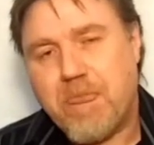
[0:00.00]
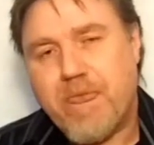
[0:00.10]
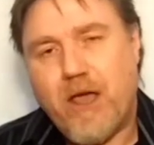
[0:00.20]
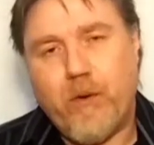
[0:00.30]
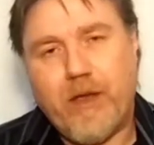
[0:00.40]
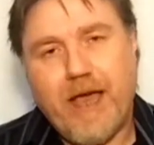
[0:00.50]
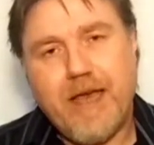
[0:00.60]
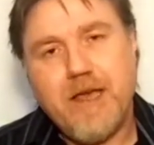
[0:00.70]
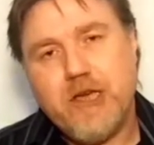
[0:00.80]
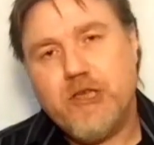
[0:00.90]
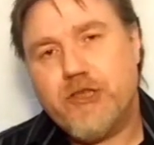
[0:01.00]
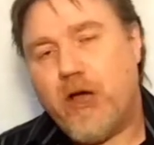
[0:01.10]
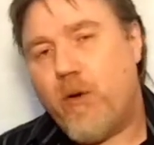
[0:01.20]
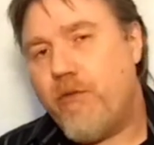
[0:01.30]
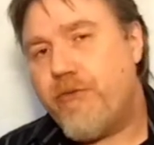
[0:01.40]
Okay,
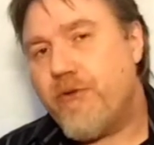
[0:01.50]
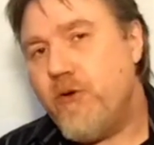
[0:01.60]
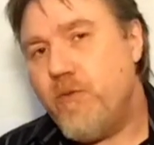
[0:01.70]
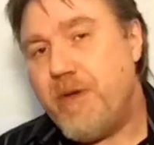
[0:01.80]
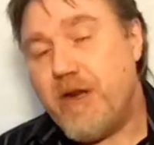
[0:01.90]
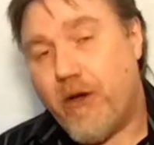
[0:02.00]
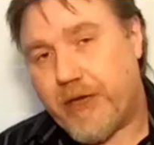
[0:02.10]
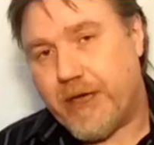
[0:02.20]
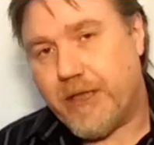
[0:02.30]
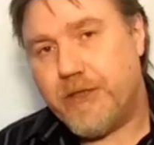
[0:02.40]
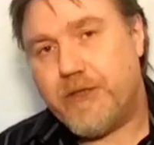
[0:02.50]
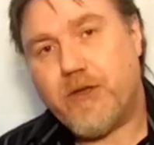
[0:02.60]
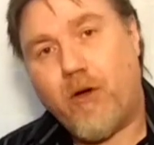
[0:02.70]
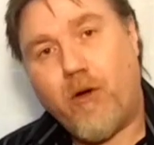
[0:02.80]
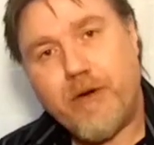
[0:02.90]
so through binoculars
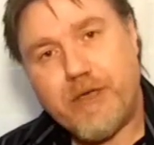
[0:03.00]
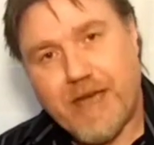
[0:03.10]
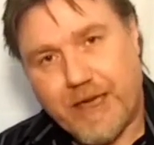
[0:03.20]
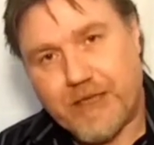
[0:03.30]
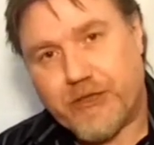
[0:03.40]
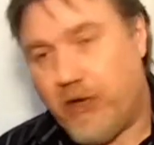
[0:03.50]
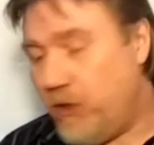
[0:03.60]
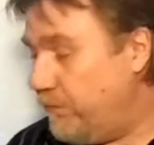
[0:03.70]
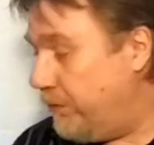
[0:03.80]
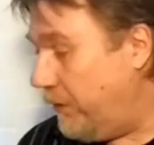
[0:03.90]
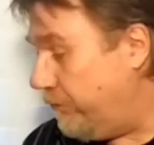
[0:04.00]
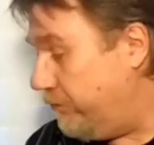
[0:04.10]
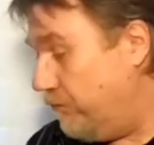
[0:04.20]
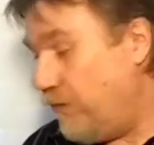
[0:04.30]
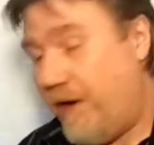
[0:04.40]
or a telescope of
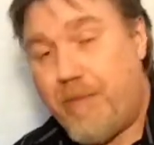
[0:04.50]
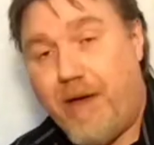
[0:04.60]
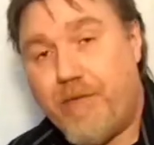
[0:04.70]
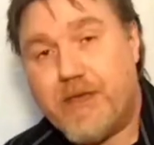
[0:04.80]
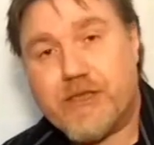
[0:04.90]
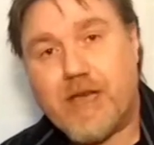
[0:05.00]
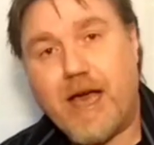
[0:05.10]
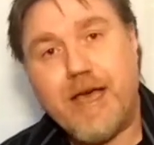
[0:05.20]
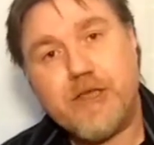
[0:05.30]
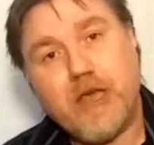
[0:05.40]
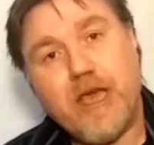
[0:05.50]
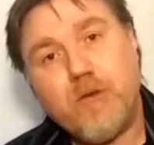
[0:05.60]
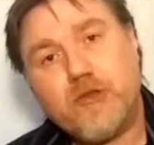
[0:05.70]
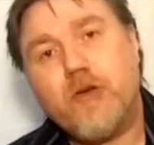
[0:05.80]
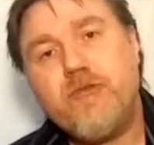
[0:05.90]
round about this size,
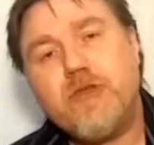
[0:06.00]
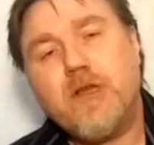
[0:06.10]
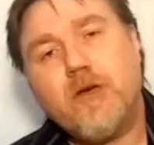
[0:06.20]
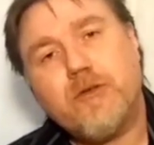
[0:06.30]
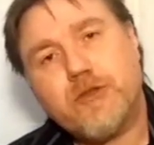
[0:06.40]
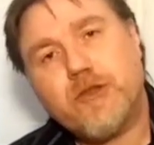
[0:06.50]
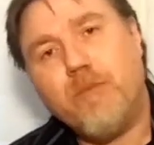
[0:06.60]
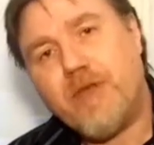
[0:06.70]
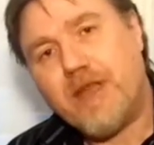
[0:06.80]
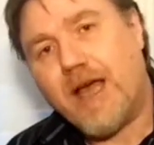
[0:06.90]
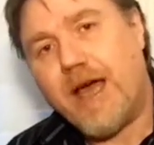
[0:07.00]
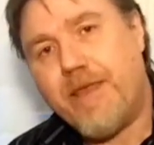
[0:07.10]
it's going to look something like